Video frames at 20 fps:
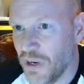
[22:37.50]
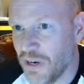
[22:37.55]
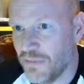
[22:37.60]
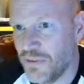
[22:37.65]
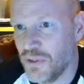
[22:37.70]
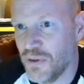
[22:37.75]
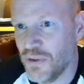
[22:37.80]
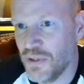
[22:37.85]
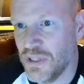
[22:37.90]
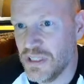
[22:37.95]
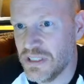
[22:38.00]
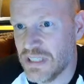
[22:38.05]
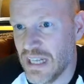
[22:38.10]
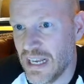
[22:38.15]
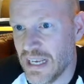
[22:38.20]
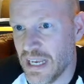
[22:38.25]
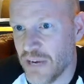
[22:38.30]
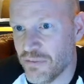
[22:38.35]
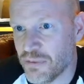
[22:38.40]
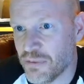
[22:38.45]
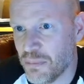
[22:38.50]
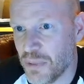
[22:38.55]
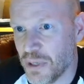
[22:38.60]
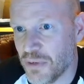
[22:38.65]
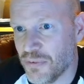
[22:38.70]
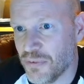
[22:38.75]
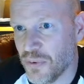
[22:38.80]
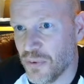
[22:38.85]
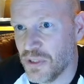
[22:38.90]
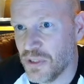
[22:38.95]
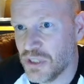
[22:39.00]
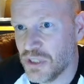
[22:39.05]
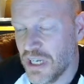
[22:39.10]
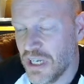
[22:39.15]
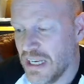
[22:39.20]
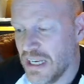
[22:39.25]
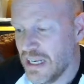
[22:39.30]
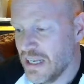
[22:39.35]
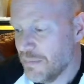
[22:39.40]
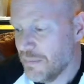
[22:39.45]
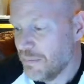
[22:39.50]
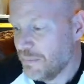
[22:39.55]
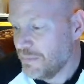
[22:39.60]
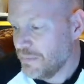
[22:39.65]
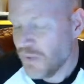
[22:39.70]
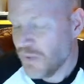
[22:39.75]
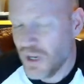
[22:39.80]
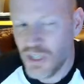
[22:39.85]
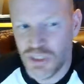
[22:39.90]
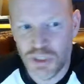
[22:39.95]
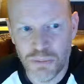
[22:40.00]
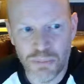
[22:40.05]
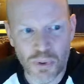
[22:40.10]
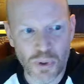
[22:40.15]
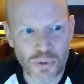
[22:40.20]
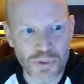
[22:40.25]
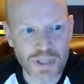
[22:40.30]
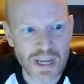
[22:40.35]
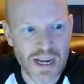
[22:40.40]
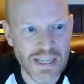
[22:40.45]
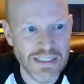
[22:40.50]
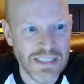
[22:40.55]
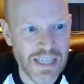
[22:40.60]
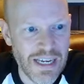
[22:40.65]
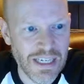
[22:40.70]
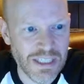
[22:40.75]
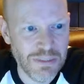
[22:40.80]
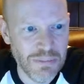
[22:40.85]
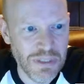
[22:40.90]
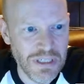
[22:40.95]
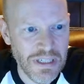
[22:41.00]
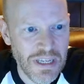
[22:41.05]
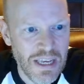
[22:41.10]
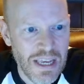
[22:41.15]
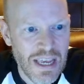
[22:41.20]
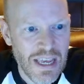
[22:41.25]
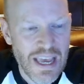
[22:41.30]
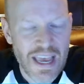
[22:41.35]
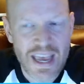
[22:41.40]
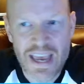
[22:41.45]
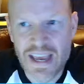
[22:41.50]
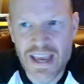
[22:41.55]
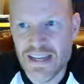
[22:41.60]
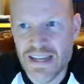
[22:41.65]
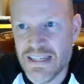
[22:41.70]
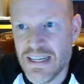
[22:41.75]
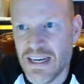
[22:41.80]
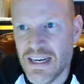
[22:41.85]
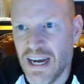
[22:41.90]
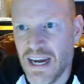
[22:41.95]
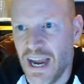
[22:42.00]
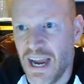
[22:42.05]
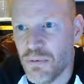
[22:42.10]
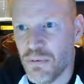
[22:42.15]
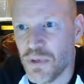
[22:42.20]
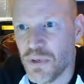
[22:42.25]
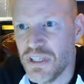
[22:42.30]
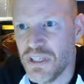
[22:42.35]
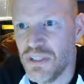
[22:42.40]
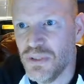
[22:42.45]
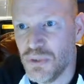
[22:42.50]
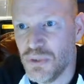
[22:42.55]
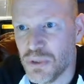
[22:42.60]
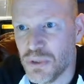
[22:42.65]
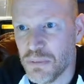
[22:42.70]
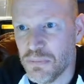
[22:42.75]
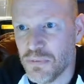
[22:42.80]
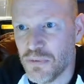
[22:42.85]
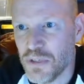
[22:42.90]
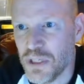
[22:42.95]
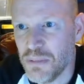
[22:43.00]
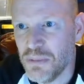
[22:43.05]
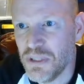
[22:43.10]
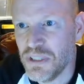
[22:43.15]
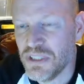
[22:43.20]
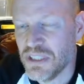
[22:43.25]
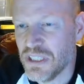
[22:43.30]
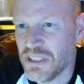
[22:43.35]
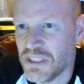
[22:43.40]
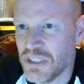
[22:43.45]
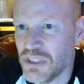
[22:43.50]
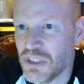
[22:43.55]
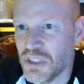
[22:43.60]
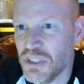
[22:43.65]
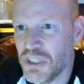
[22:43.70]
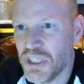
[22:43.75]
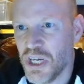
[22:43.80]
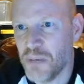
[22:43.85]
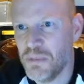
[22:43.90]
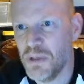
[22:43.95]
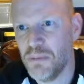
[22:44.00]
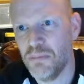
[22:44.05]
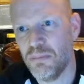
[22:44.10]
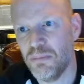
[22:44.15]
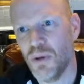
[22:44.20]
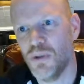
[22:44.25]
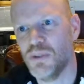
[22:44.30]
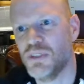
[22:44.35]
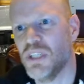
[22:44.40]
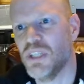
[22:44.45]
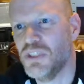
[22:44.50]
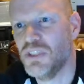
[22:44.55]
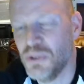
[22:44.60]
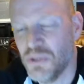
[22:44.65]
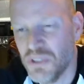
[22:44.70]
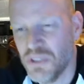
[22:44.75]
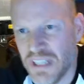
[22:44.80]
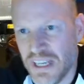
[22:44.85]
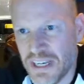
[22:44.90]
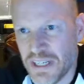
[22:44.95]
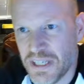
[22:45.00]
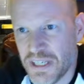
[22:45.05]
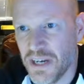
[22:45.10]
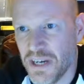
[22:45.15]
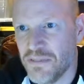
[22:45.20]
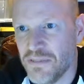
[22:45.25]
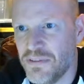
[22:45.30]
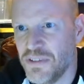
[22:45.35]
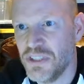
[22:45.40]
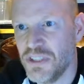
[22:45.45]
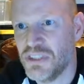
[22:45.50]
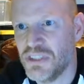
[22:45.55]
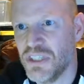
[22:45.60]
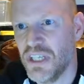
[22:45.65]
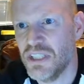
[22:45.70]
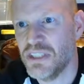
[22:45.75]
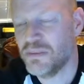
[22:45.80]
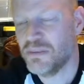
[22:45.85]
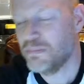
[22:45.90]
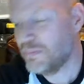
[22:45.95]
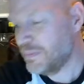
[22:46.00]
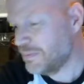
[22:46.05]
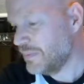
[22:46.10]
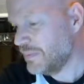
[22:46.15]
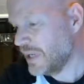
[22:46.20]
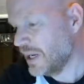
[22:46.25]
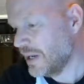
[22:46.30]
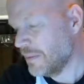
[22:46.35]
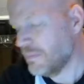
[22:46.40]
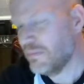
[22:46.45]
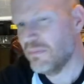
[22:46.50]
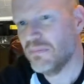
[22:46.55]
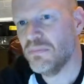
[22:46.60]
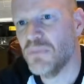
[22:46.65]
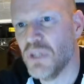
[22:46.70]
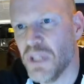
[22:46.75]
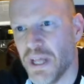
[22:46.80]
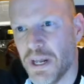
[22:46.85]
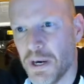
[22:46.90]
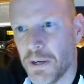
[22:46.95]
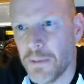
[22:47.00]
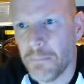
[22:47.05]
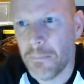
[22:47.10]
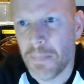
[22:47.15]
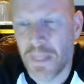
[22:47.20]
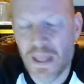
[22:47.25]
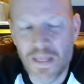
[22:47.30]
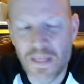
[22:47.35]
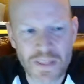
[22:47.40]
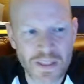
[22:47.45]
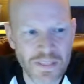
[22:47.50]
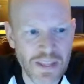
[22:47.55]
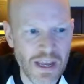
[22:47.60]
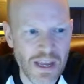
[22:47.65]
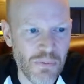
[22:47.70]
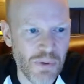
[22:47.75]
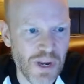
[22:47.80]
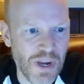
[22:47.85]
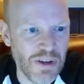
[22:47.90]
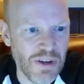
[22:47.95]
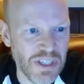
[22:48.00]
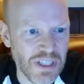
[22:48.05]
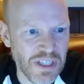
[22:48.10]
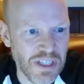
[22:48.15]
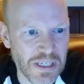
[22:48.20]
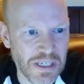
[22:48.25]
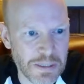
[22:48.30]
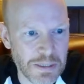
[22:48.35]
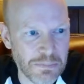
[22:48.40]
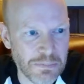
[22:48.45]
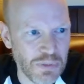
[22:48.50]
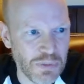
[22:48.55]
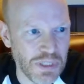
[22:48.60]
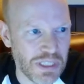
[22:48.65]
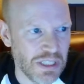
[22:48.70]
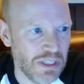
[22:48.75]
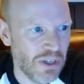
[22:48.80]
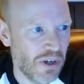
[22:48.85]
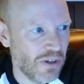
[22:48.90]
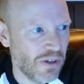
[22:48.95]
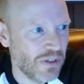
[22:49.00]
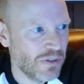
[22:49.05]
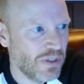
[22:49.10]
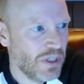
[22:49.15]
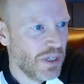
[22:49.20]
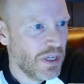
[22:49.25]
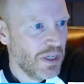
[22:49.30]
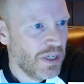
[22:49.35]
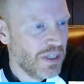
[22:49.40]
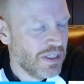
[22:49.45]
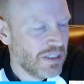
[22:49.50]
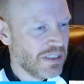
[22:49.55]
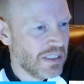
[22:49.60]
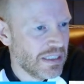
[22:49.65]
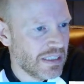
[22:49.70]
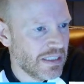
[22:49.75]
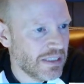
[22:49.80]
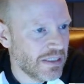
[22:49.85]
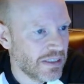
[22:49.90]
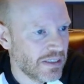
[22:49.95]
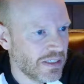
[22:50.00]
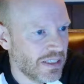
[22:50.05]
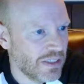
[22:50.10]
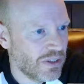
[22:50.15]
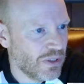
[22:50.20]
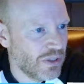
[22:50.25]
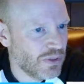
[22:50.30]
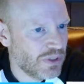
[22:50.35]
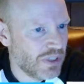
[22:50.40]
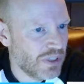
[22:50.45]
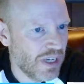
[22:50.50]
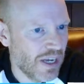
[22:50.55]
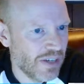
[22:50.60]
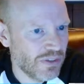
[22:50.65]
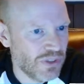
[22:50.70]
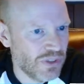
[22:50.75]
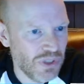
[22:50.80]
a few of these that I got from BrickForge. Why don't you both contact me, and I will get you some freebies. It's just gonna come in post. I'll do it like 50 cents letter, and then that way we can all get those sent out to